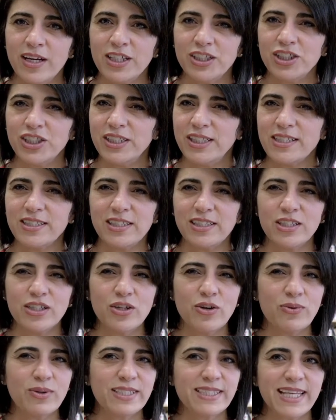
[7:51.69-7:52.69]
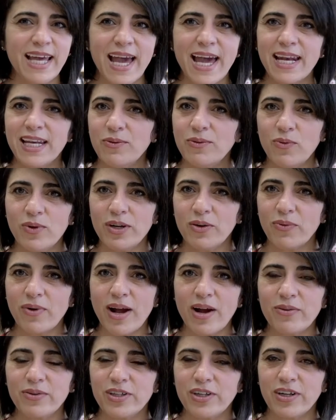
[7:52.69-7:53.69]
She doesn't notice anyone
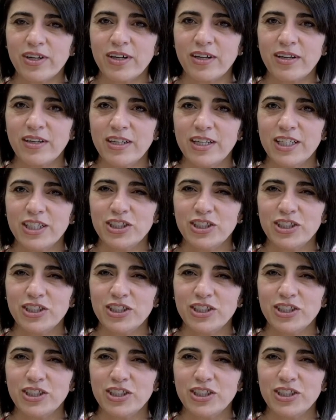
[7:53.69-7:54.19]
around her.